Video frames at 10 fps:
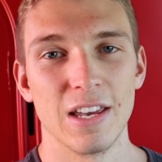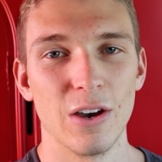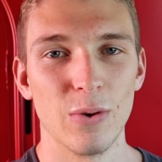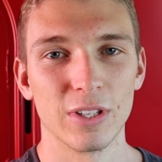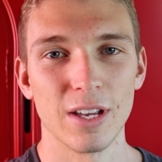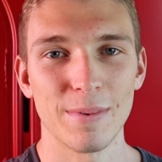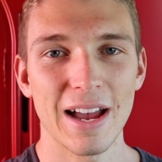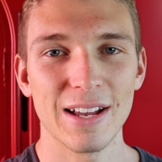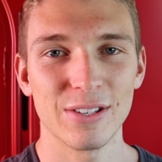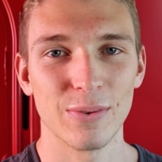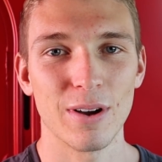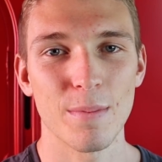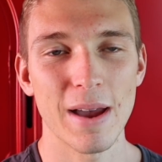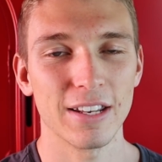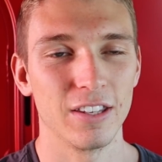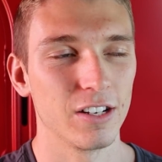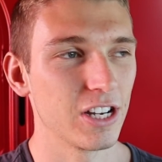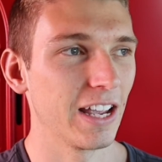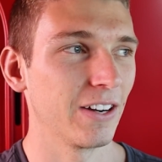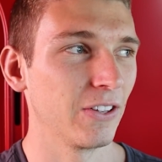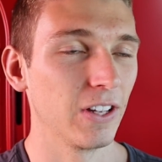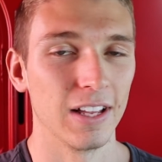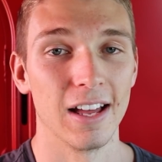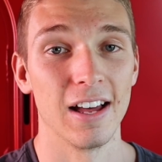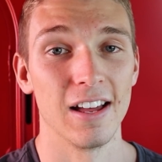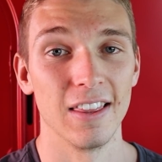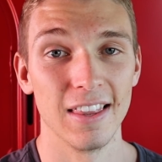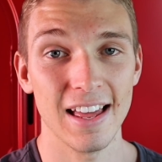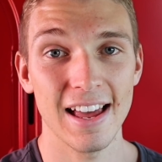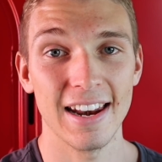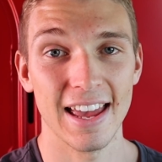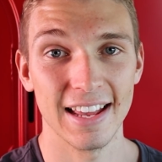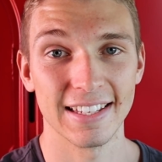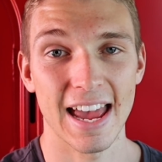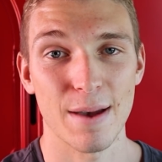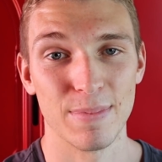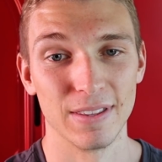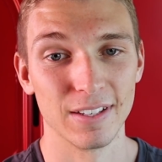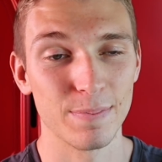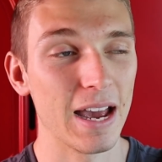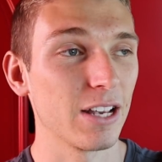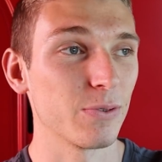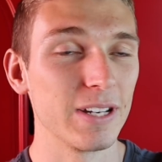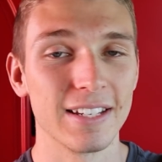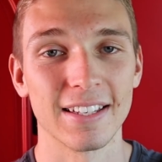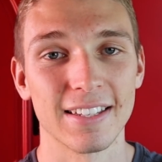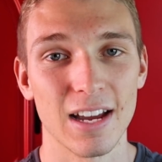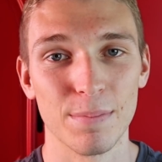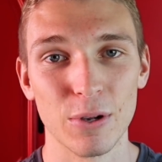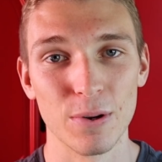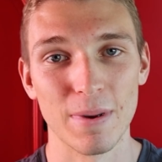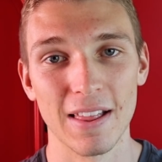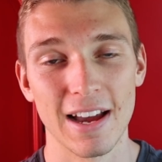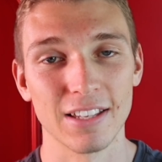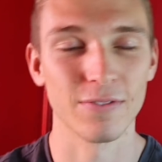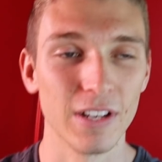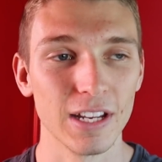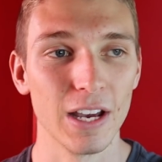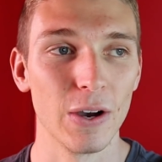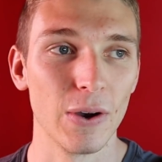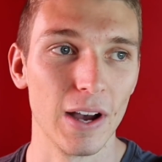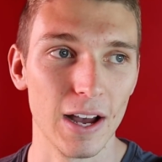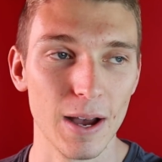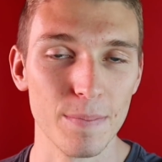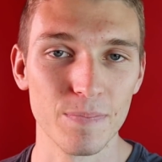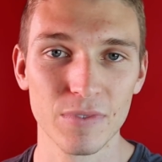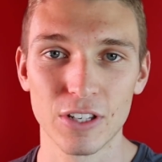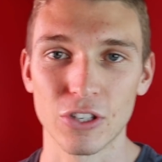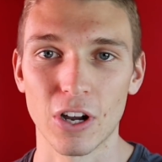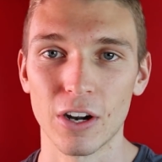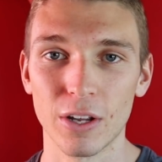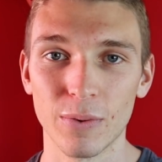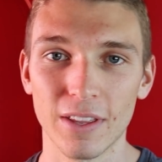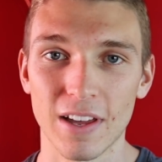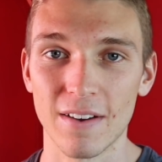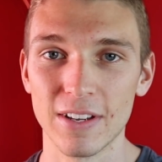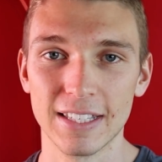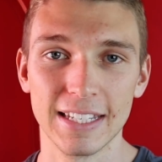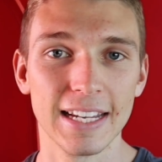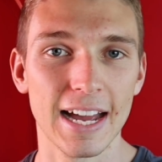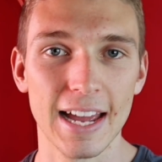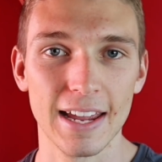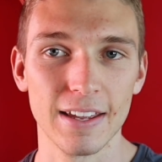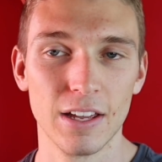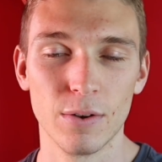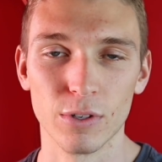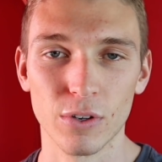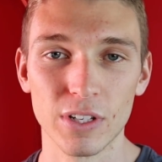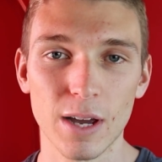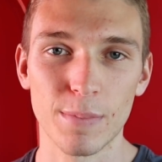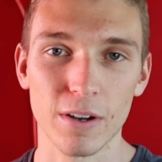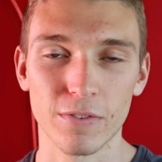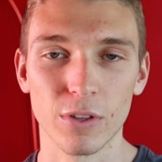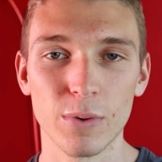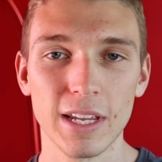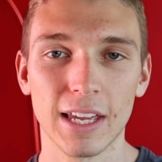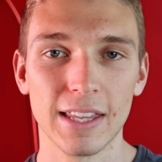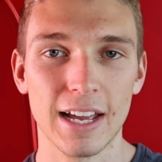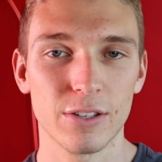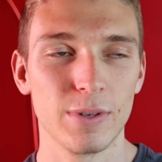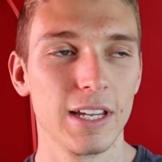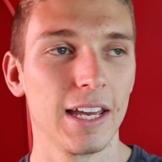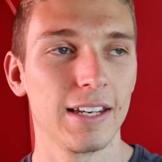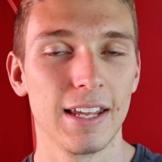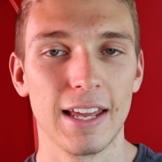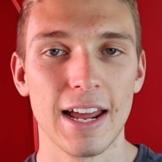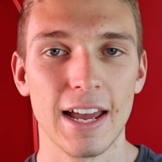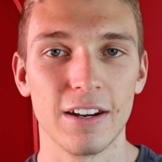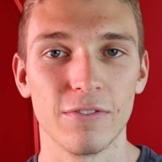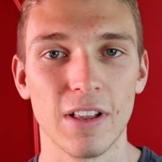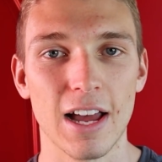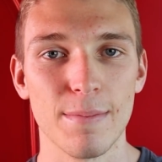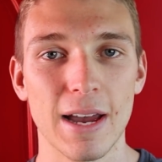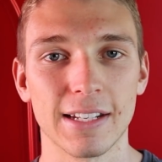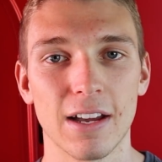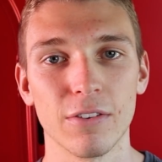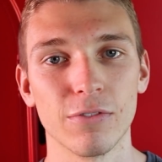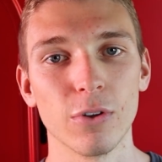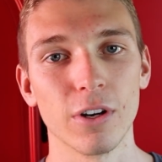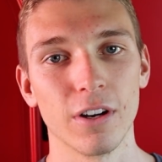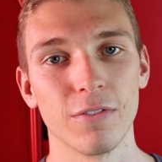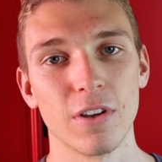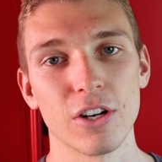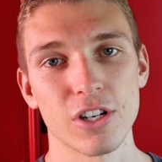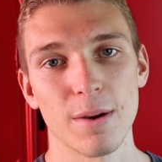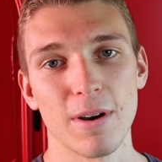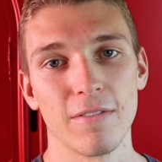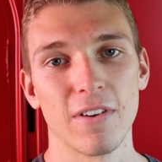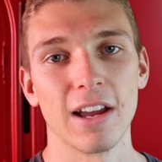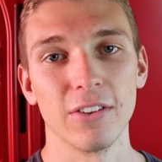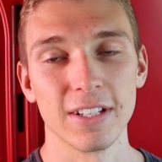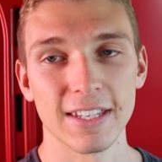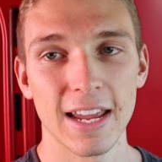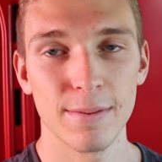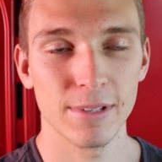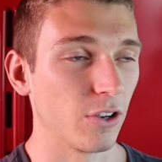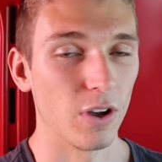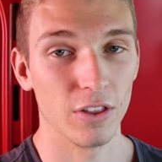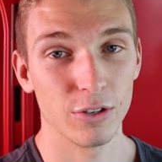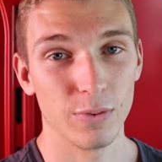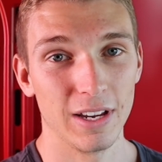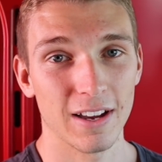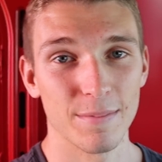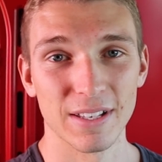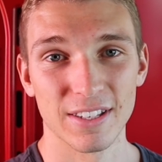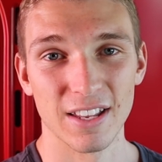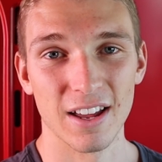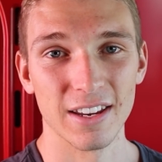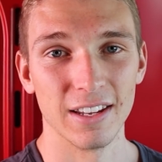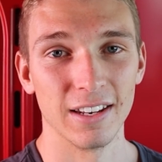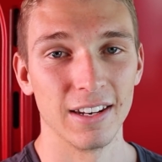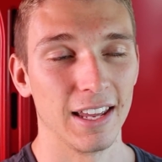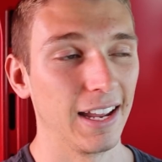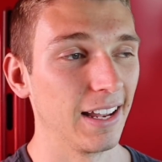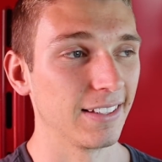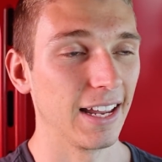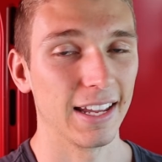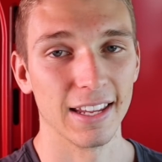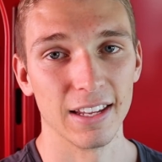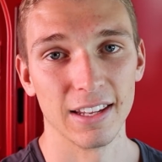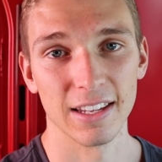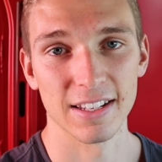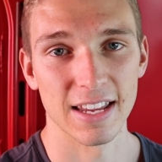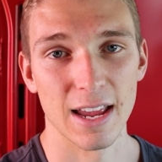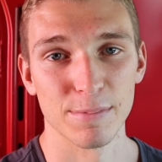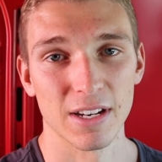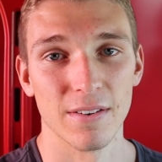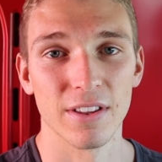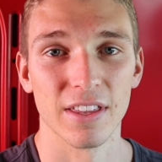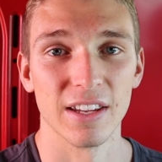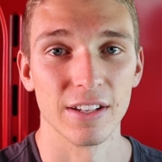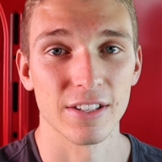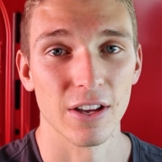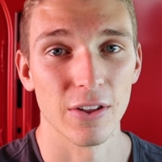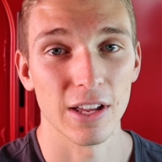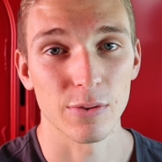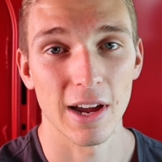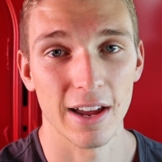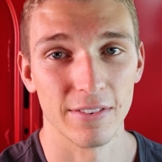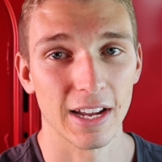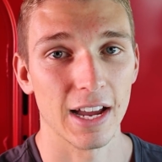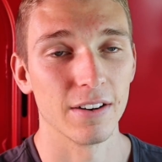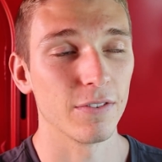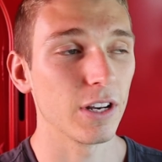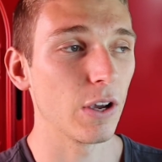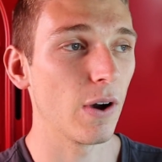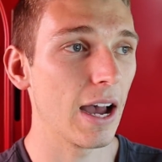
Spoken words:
Yo, what's up guys? Welcome back to the channel. A lot has happened this past week since I uploaded my last video. Starting with, obviously, I was only up here for the weekend last weekend and I had to fly back down to Florida to finish up my final exam. So all this week I've been studying and taking exams and everything, so that's why I haven't gotten a video